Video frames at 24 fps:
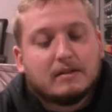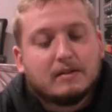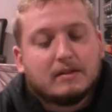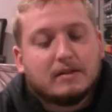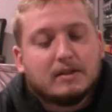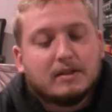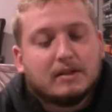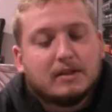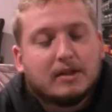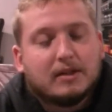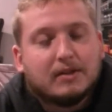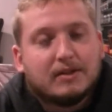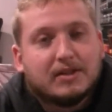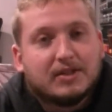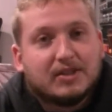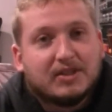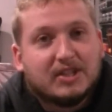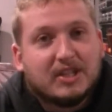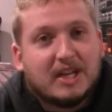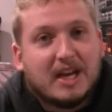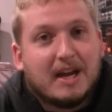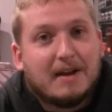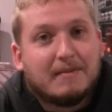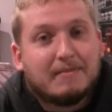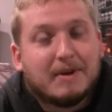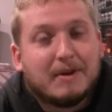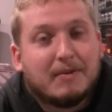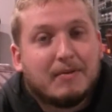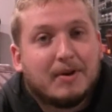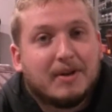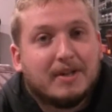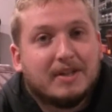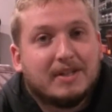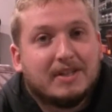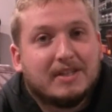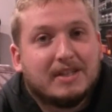It's a shame that
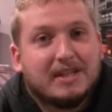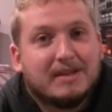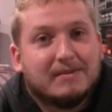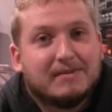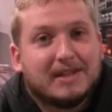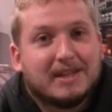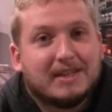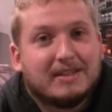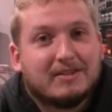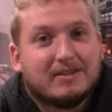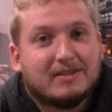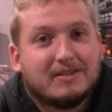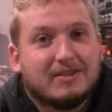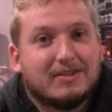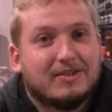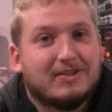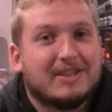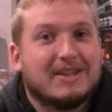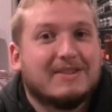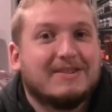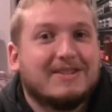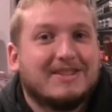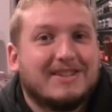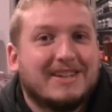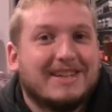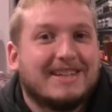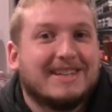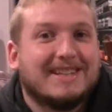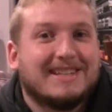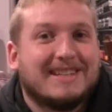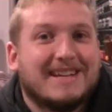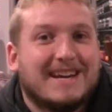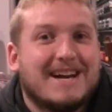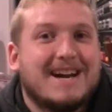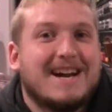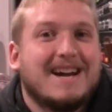one of these teams had to lose. I wish they could have
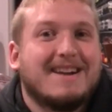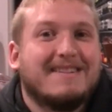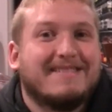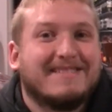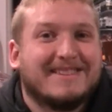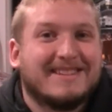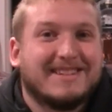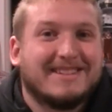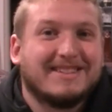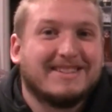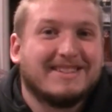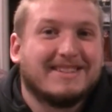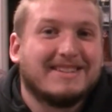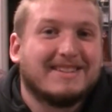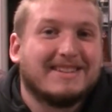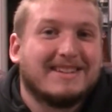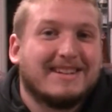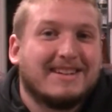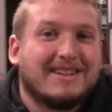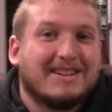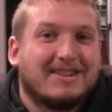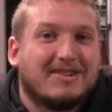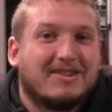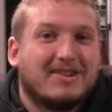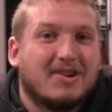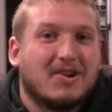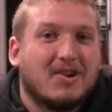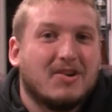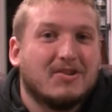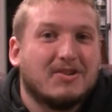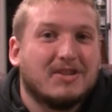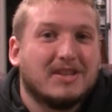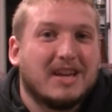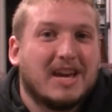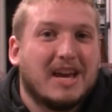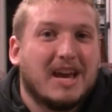tied. It was such a
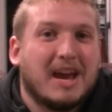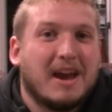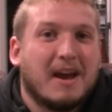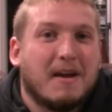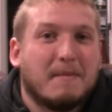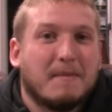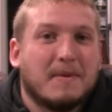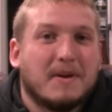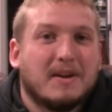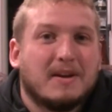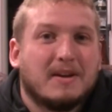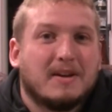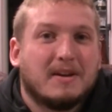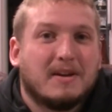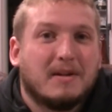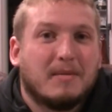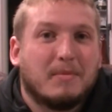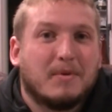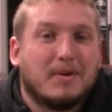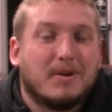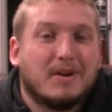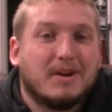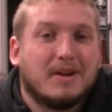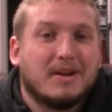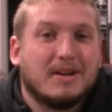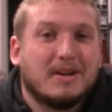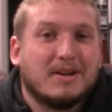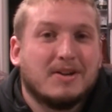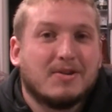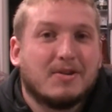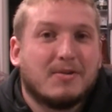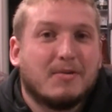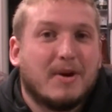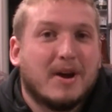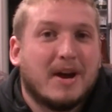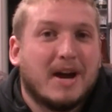close game. But
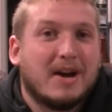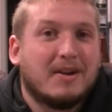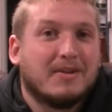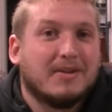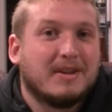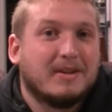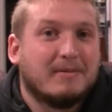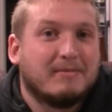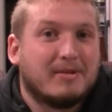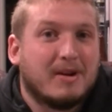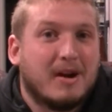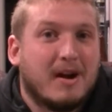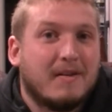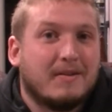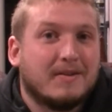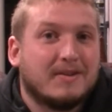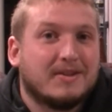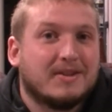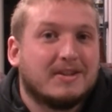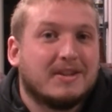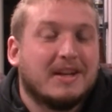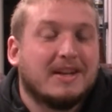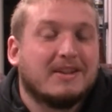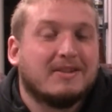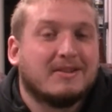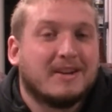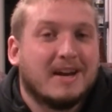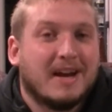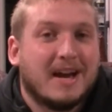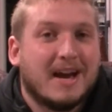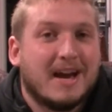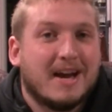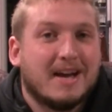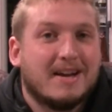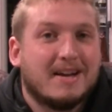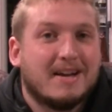either way, I don't think Providence should hang their
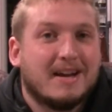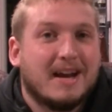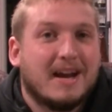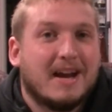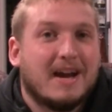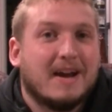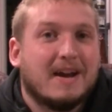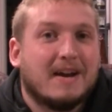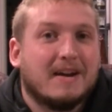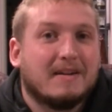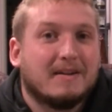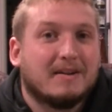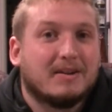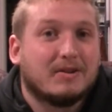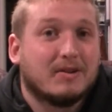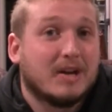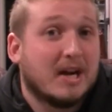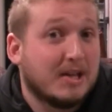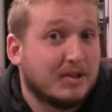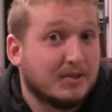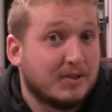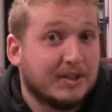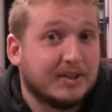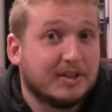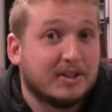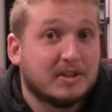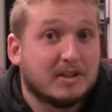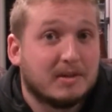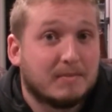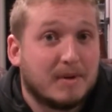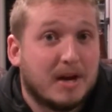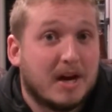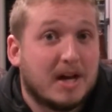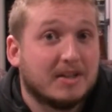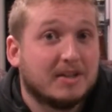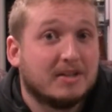head. And congratulations to
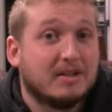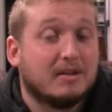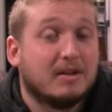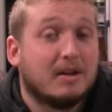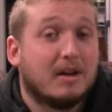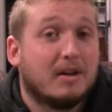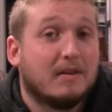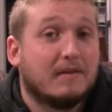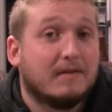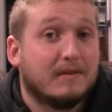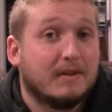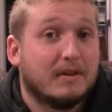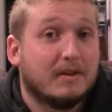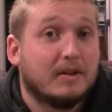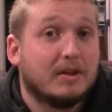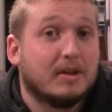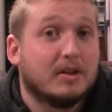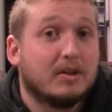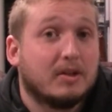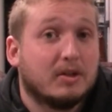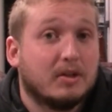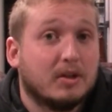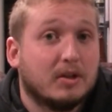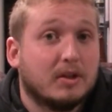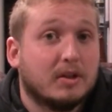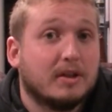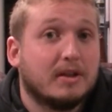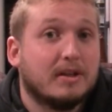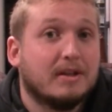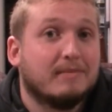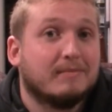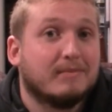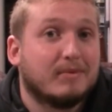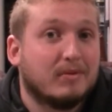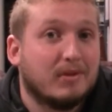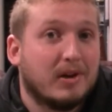Boston on a very good,
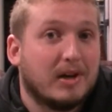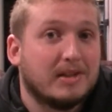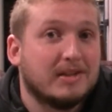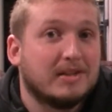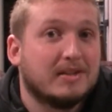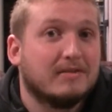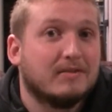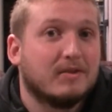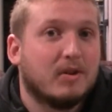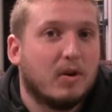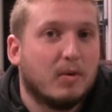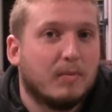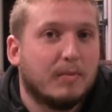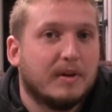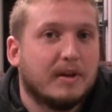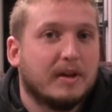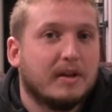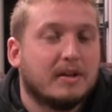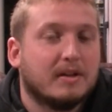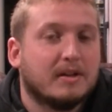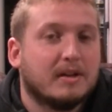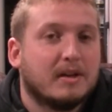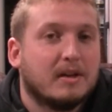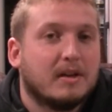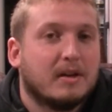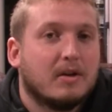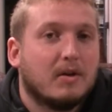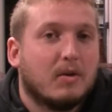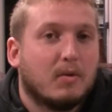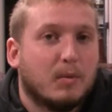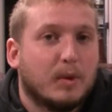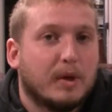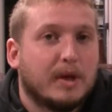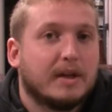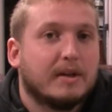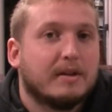impressive opening
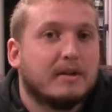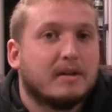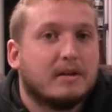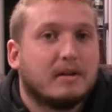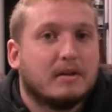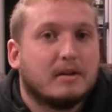win.